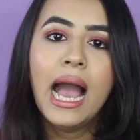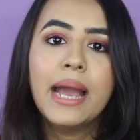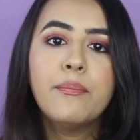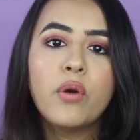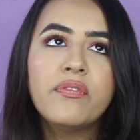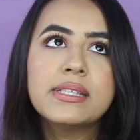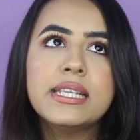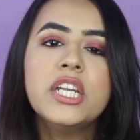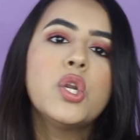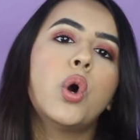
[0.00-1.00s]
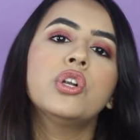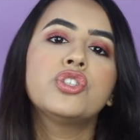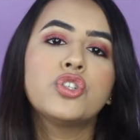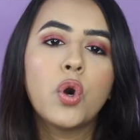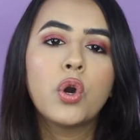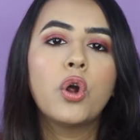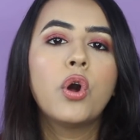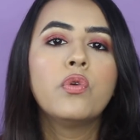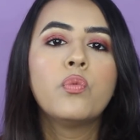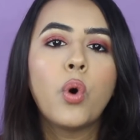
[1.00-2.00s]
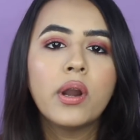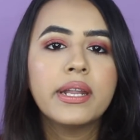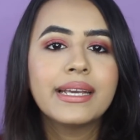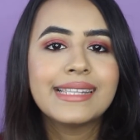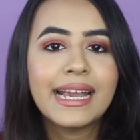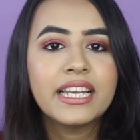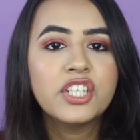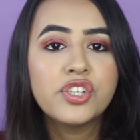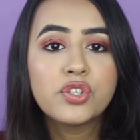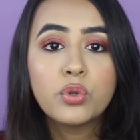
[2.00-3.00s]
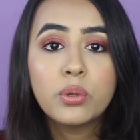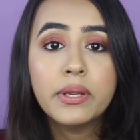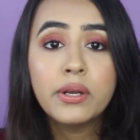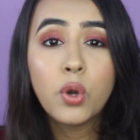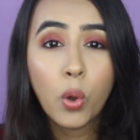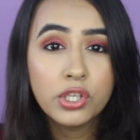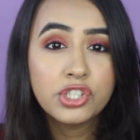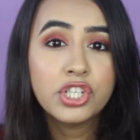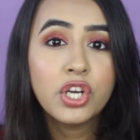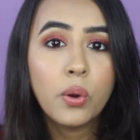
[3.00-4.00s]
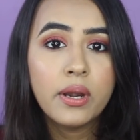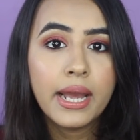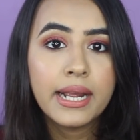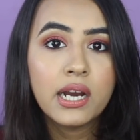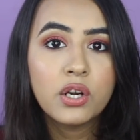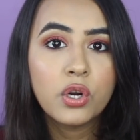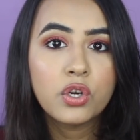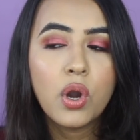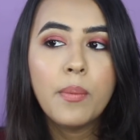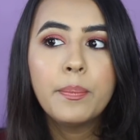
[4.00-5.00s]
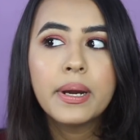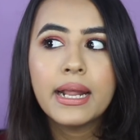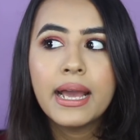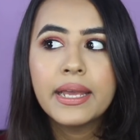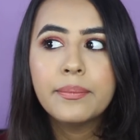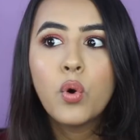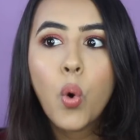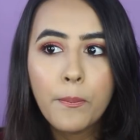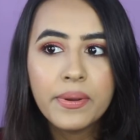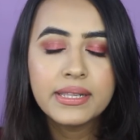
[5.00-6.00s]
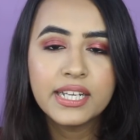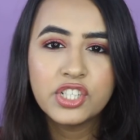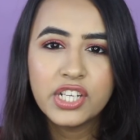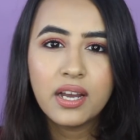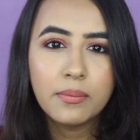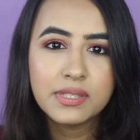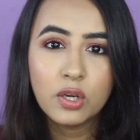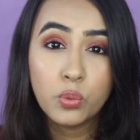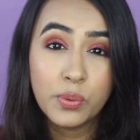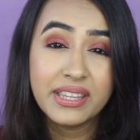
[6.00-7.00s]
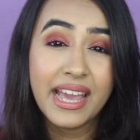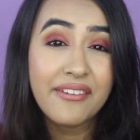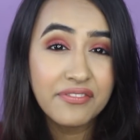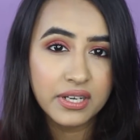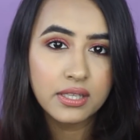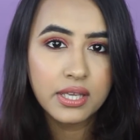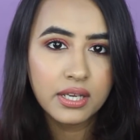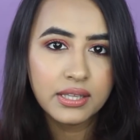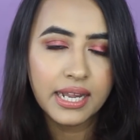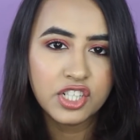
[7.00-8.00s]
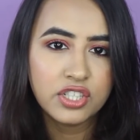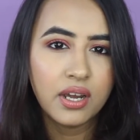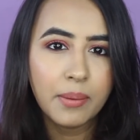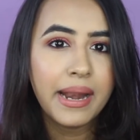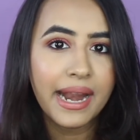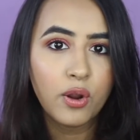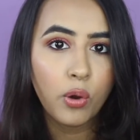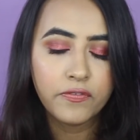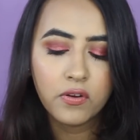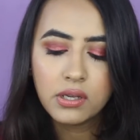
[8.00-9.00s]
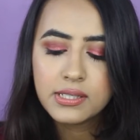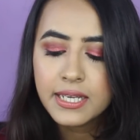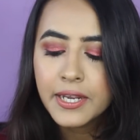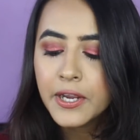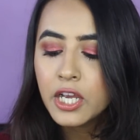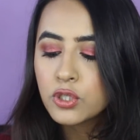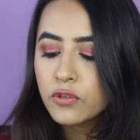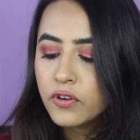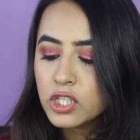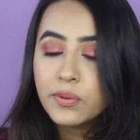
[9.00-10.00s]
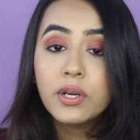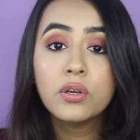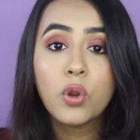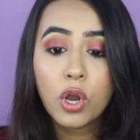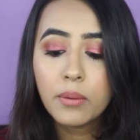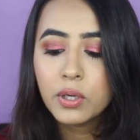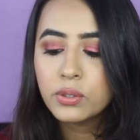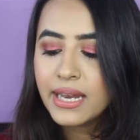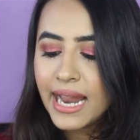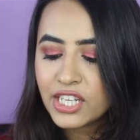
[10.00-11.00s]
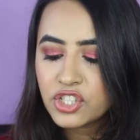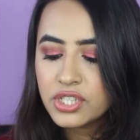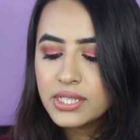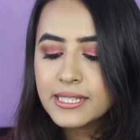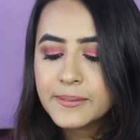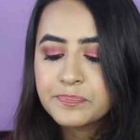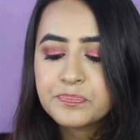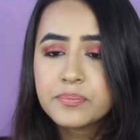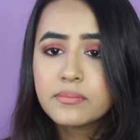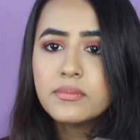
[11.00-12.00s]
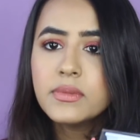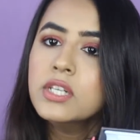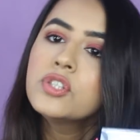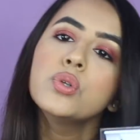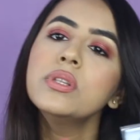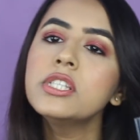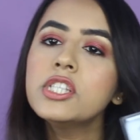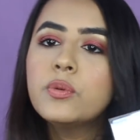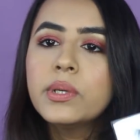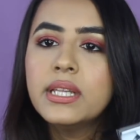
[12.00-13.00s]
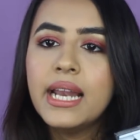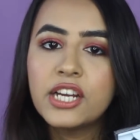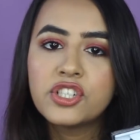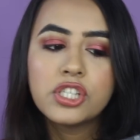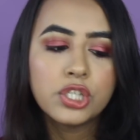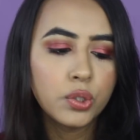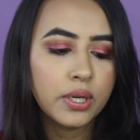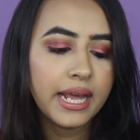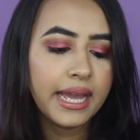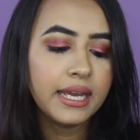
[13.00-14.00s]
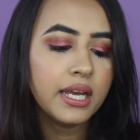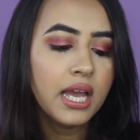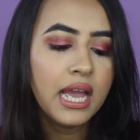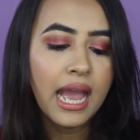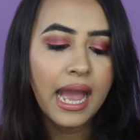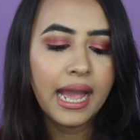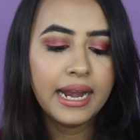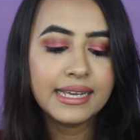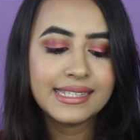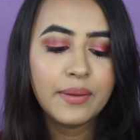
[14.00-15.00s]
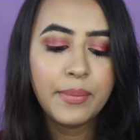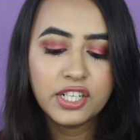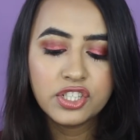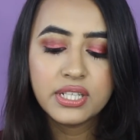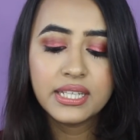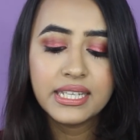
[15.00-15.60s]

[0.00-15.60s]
I'm obviously not sure on what exactly she's going to be launching on Nykaa.com, but I am hoping that she comes out with everything that her brand offers. So first we're going to talk about the lashes. So this is what the lashes look like, and as I mentioned that